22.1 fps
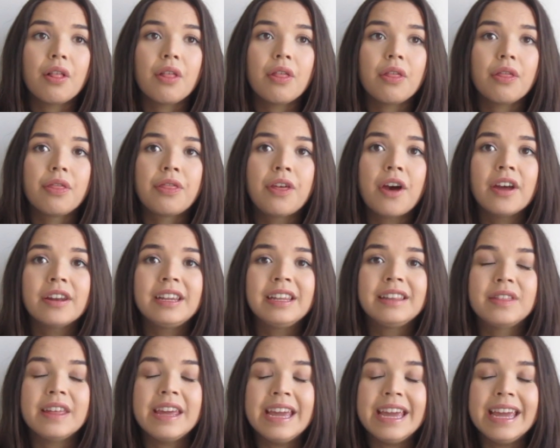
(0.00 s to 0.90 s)

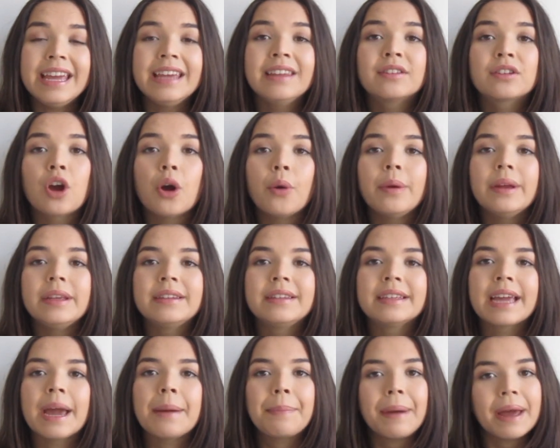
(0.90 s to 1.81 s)
thirdly, it is going
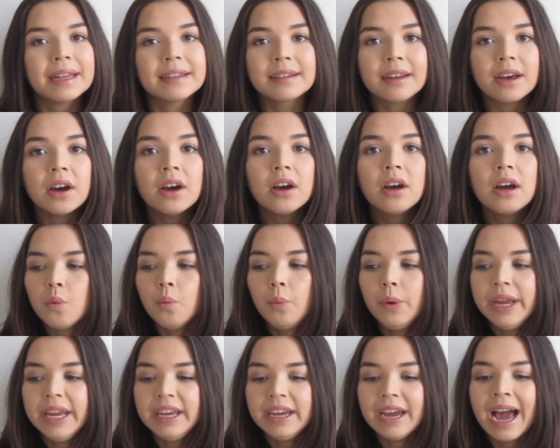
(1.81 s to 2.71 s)
to get better.
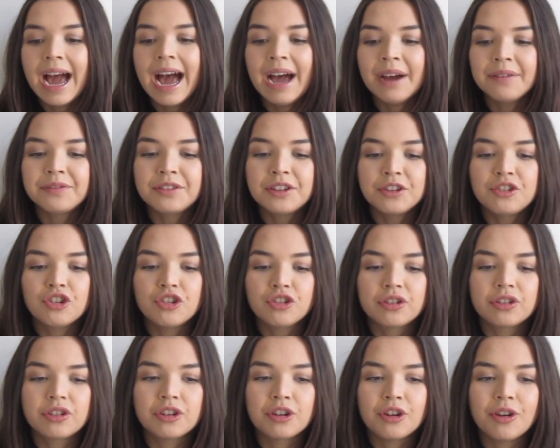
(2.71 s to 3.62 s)
We have to
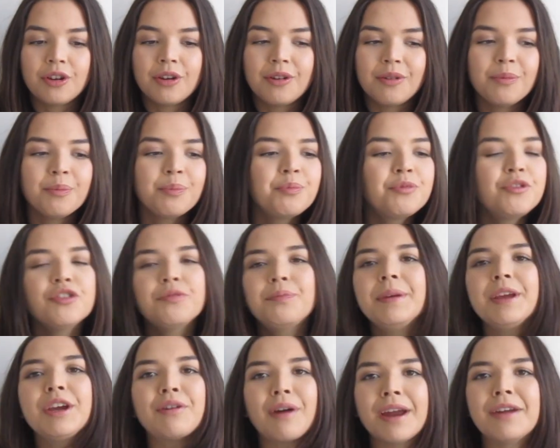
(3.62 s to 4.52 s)
just
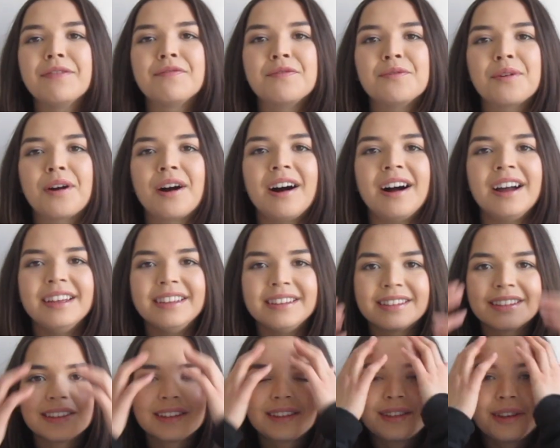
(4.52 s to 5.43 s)
be grateful,
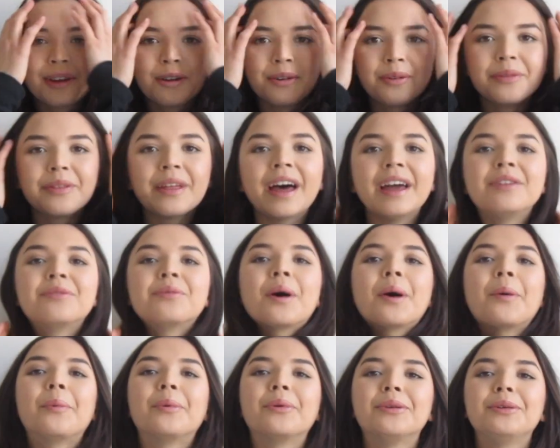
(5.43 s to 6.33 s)
guys. So that is
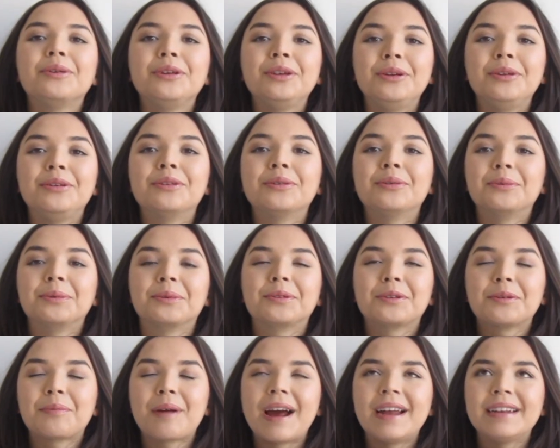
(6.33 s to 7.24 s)
what I want you to
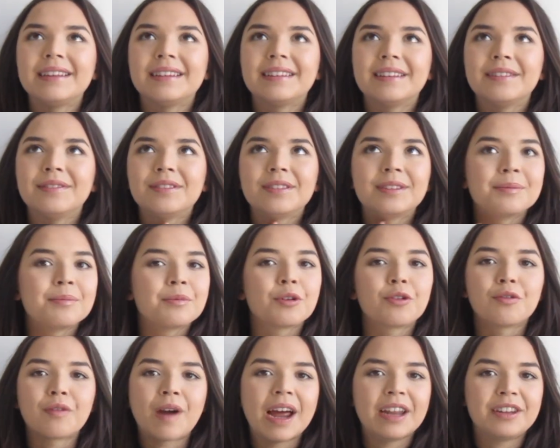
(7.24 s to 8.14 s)
also practice, is some
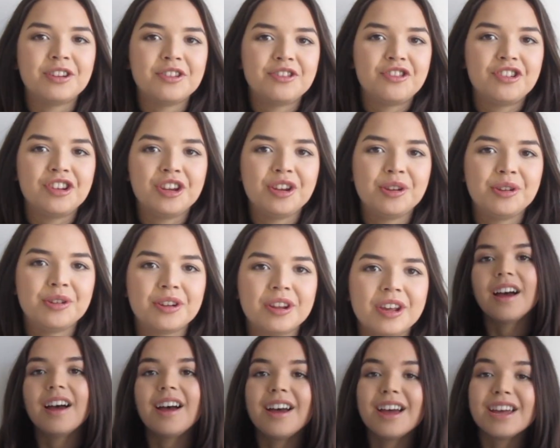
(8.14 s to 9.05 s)
gratitude.
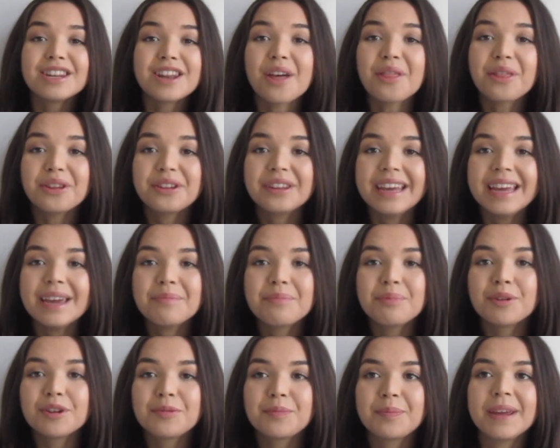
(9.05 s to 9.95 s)
Another
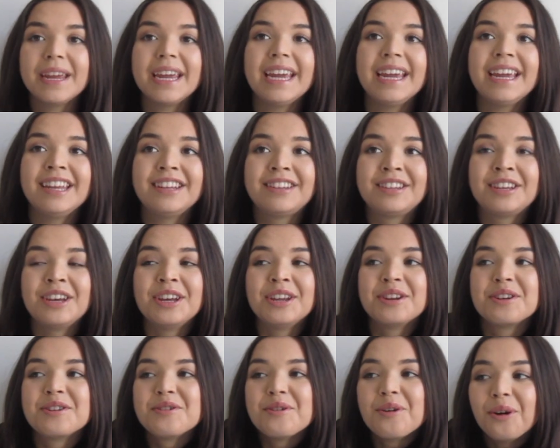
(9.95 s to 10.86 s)
tip would be
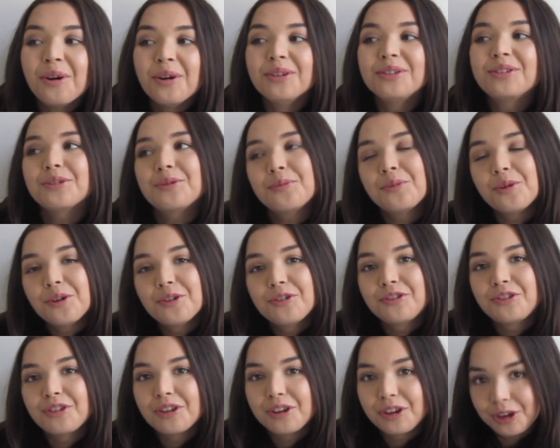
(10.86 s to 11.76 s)
to not
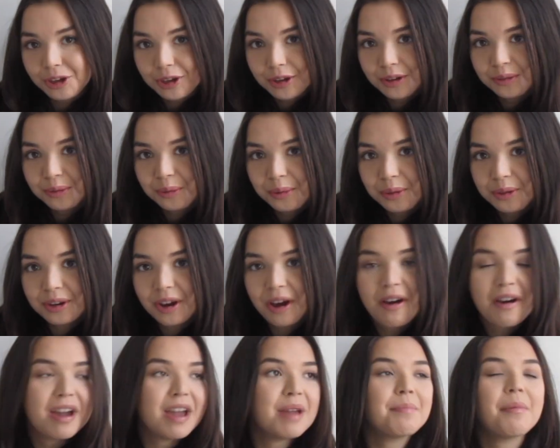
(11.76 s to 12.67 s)
watch the news all the
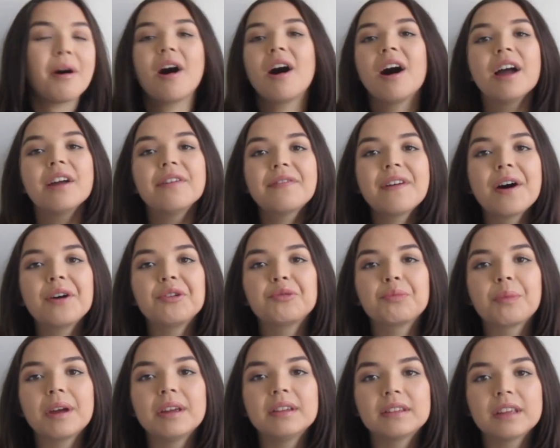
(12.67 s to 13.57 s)
time. I
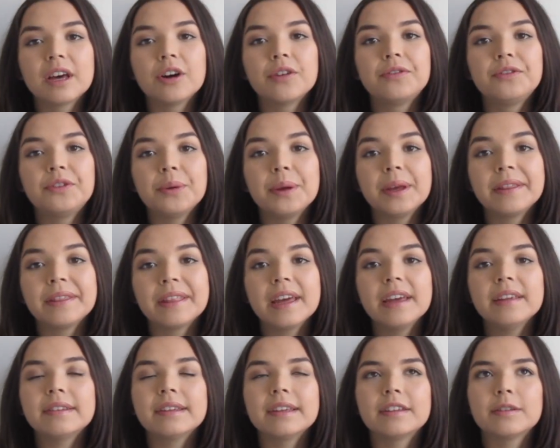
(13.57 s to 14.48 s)
found myself doing
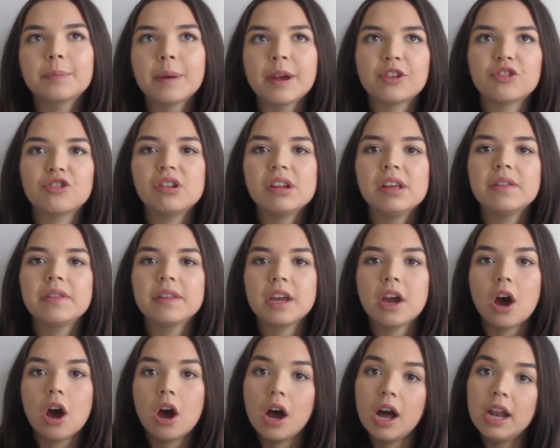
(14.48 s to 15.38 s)
this, especially in
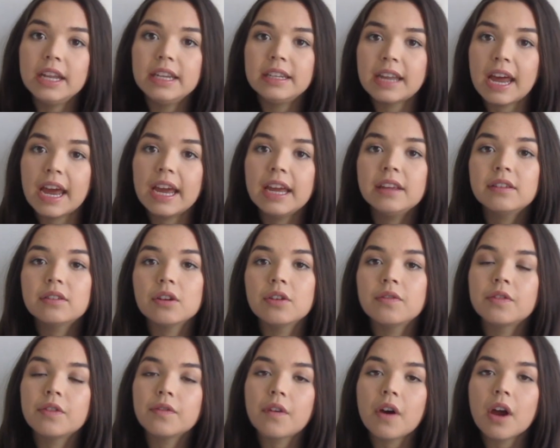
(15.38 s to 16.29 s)
the early days
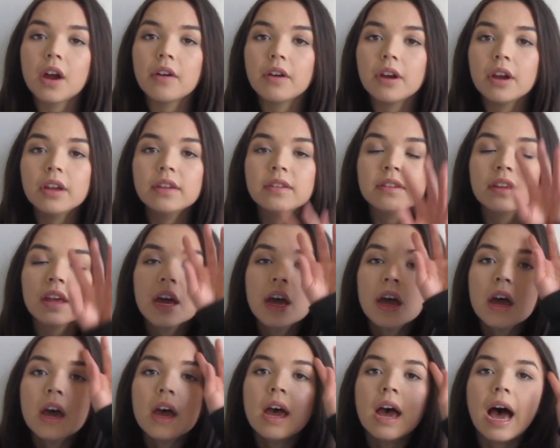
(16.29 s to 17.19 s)
of the virus,
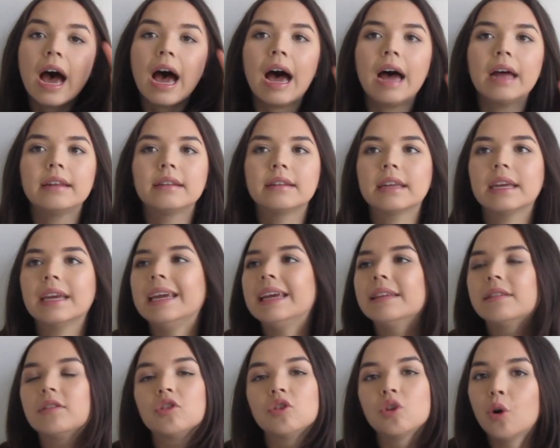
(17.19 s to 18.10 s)
and
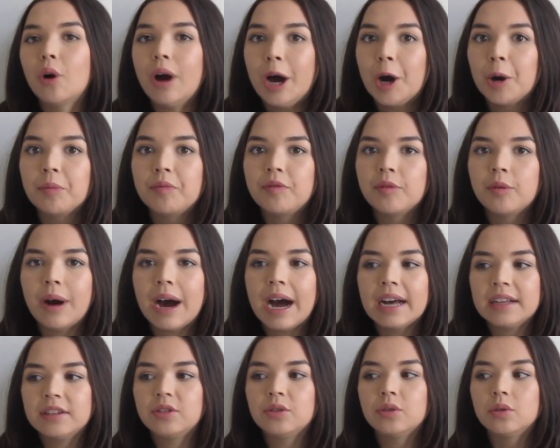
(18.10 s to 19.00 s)
it's not helpful
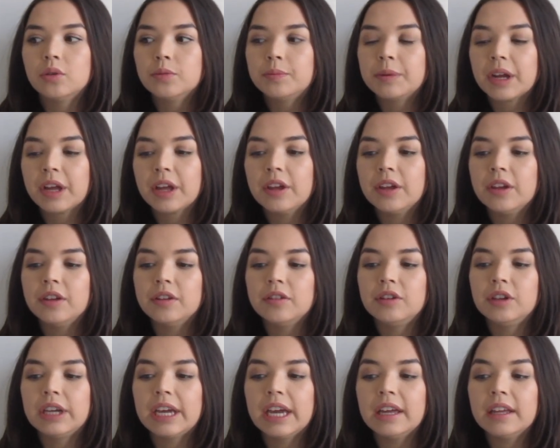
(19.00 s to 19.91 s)
at all,
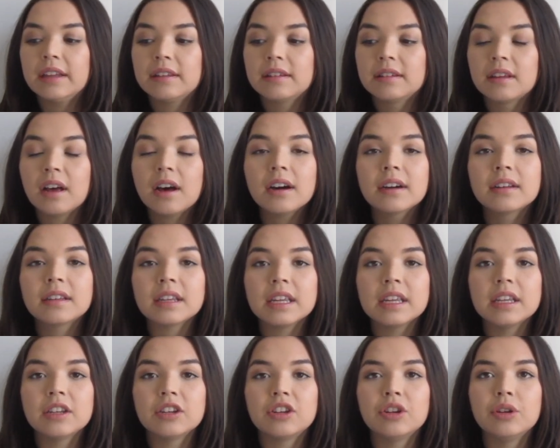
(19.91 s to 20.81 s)
because you get sucked
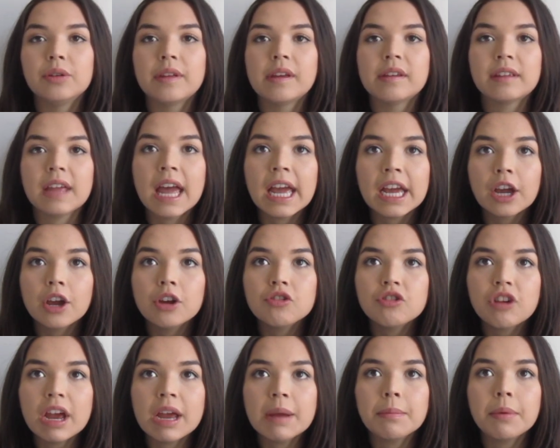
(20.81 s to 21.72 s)
into this echo
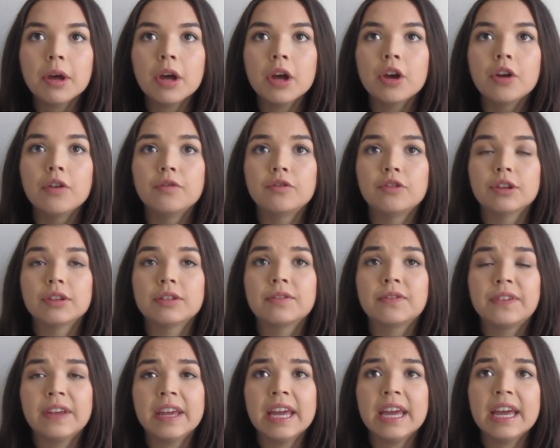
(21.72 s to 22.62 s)
chamber of
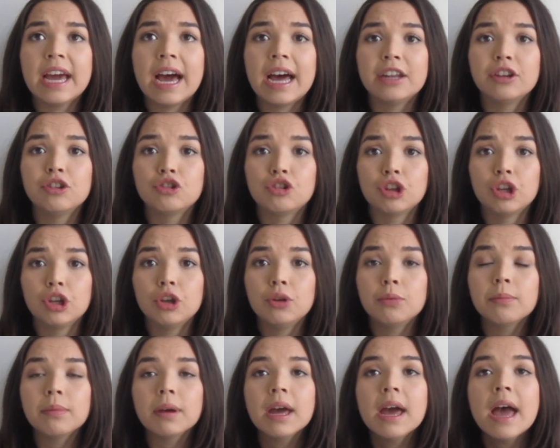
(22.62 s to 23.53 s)
just fear and
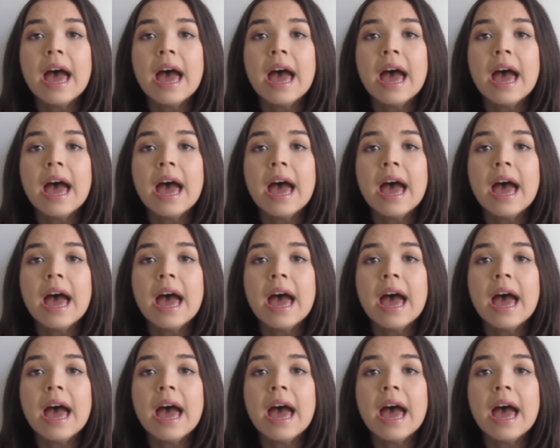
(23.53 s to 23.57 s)
doom.